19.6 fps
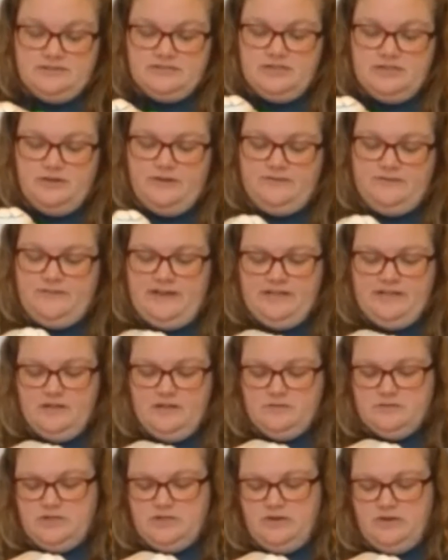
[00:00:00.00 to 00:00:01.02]
So if they
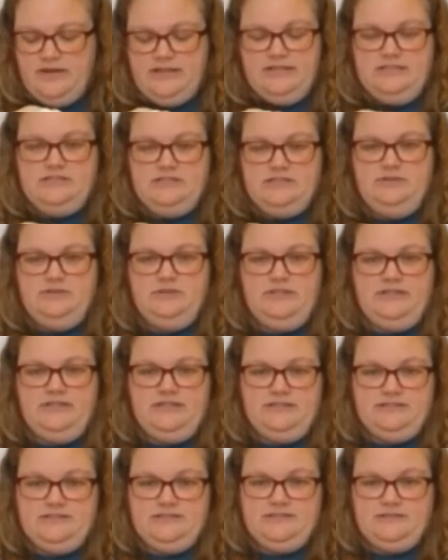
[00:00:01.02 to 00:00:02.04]
don't know how to do
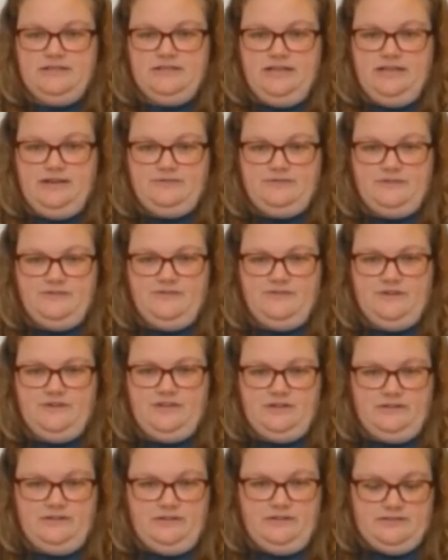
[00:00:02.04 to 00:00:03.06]
this, they have to
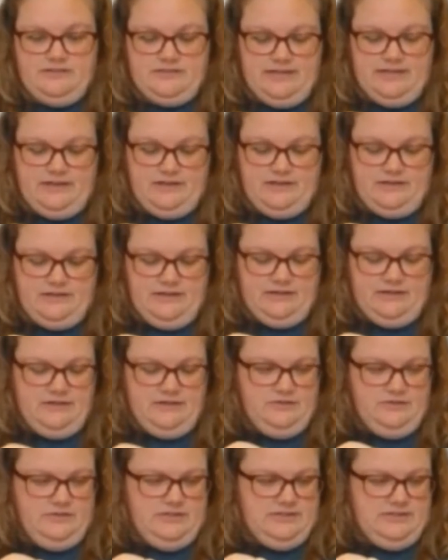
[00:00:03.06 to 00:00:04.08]
figure this out, how to
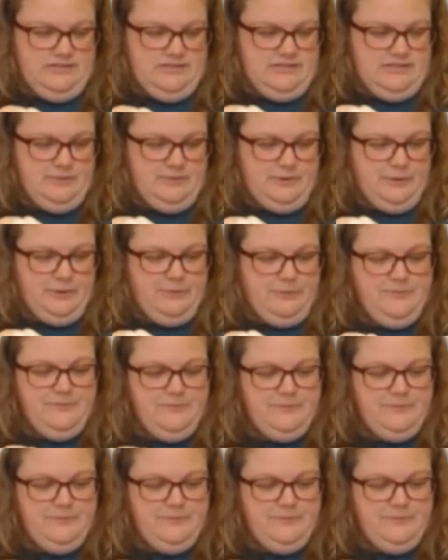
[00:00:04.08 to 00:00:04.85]
do the zipper.